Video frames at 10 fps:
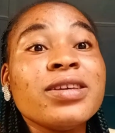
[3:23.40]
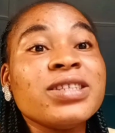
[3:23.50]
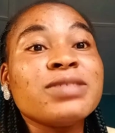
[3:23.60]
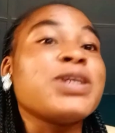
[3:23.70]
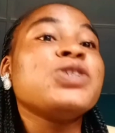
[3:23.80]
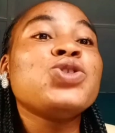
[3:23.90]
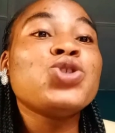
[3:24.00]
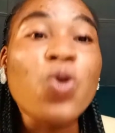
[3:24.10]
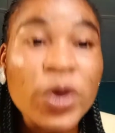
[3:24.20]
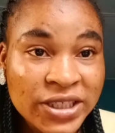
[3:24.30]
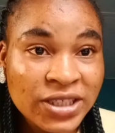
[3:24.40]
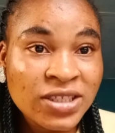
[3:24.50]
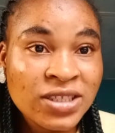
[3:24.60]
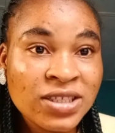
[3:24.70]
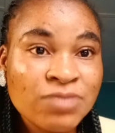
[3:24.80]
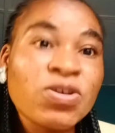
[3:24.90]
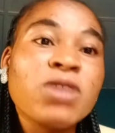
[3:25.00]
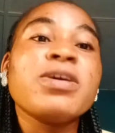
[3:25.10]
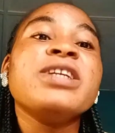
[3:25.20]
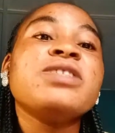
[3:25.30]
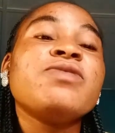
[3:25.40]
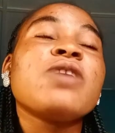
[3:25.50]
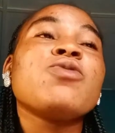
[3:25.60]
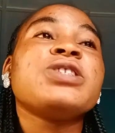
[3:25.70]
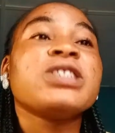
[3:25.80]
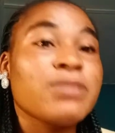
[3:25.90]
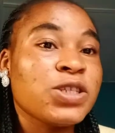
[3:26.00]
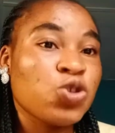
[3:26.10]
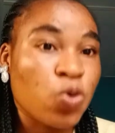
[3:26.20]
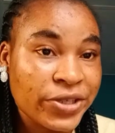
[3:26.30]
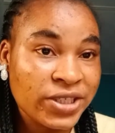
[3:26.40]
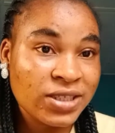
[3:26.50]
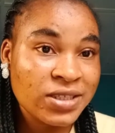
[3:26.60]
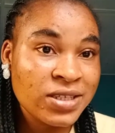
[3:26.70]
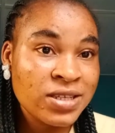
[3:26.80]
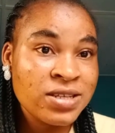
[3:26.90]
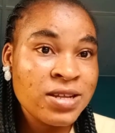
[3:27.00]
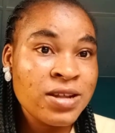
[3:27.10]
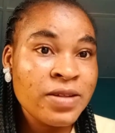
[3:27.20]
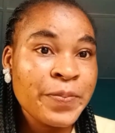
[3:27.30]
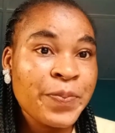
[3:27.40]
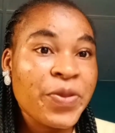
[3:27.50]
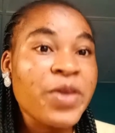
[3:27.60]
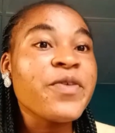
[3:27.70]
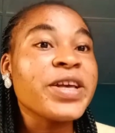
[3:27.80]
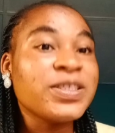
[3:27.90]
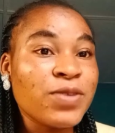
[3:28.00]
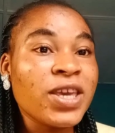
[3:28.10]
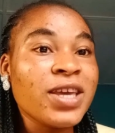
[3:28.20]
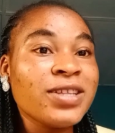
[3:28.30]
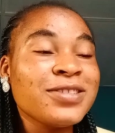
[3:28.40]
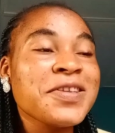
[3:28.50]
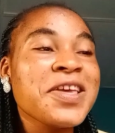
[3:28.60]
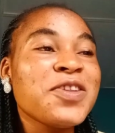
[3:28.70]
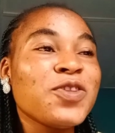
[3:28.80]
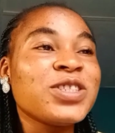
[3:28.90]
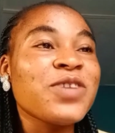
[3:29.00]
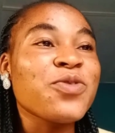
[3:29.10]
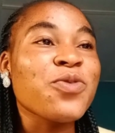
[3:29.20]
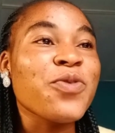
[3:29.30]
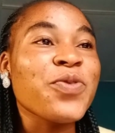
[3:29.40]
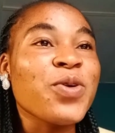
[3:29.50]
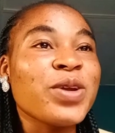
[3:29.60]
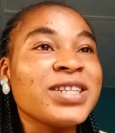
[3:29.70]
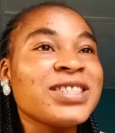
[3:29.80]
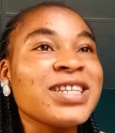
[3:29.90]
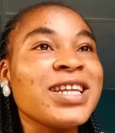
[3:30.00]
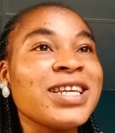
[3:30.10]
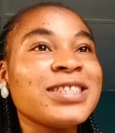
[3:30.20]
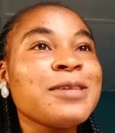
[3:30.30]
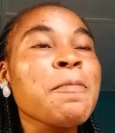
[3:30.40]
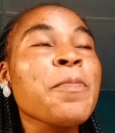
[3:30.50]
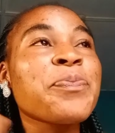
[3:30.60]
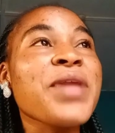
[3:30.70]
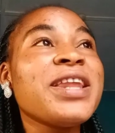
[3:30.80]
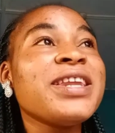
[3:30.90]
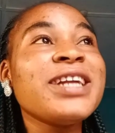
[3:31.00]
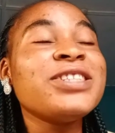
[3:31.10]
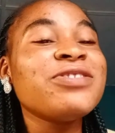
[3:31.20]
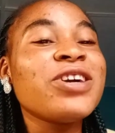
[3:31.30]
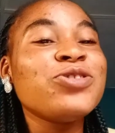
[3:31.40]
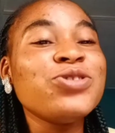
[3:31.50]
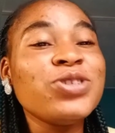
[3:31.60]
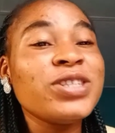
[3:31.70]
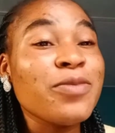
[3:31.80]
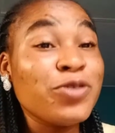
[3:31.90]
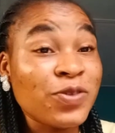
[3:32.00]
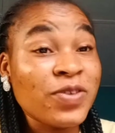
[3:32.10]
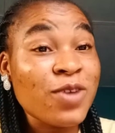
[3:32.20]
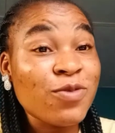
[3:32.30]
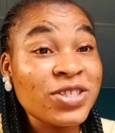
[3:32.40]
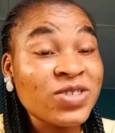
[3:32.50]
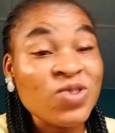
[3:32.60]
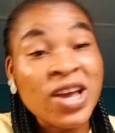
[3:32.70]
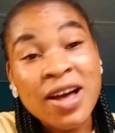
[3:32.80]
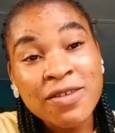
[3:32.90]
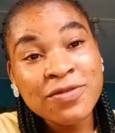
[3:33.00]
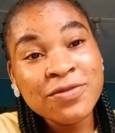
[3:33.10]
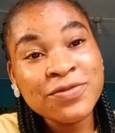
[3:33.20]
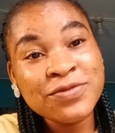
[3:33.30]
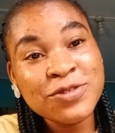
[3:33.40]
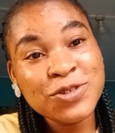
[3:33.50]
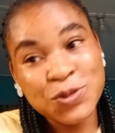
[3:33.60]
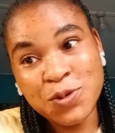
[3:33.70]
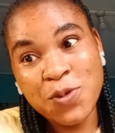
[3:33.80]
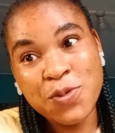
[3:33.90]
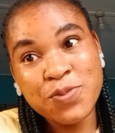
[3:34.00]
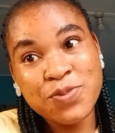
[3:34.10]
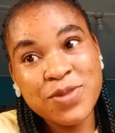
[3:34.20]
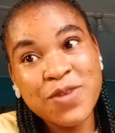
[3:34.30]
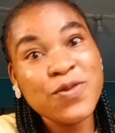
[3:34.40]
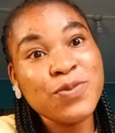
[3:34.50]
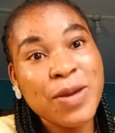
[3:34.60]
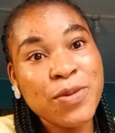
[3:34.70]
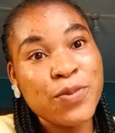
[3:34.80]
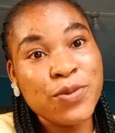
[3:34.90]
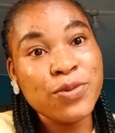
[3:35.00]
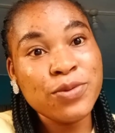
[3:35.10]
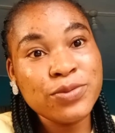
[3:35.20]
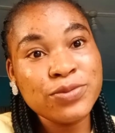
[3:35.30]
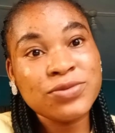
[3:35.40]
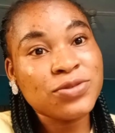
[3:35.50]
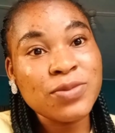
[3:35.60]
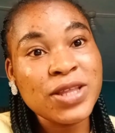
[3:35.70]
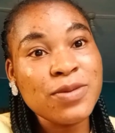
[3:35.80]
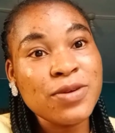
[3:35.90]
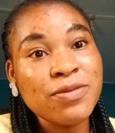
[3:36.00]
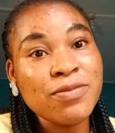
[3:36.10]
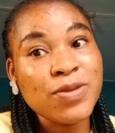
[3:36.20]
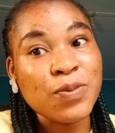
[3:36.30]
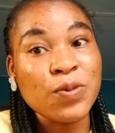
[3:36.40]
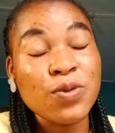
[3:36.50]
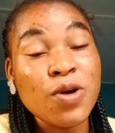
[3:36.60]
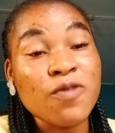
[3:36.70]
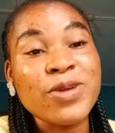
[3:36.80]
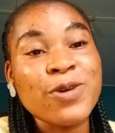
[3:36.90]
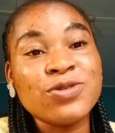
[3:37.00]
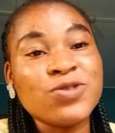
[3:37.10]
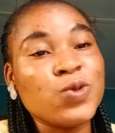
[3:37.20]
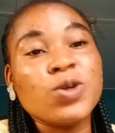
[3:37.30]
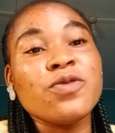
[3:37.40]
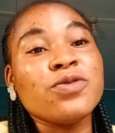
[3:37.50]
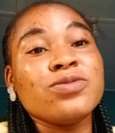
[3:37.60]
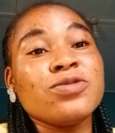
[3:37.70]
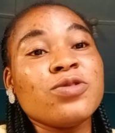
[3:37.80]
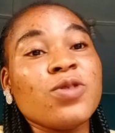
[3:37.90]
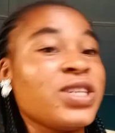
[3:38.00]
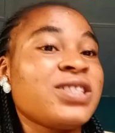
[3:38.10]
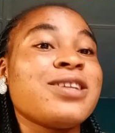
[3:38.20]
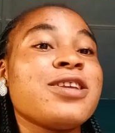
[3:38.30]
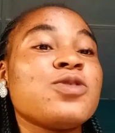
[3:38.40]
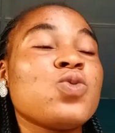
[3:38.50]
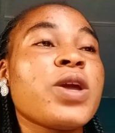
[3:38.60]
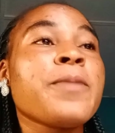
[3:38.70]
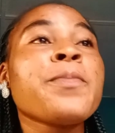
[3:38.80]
is my choice. Speaking my native language is my choice. If I speak it, not everyone understands it. And in Nigeria, do you know the amount of languages we have? So even my people, so many people of my country will not even understand that way.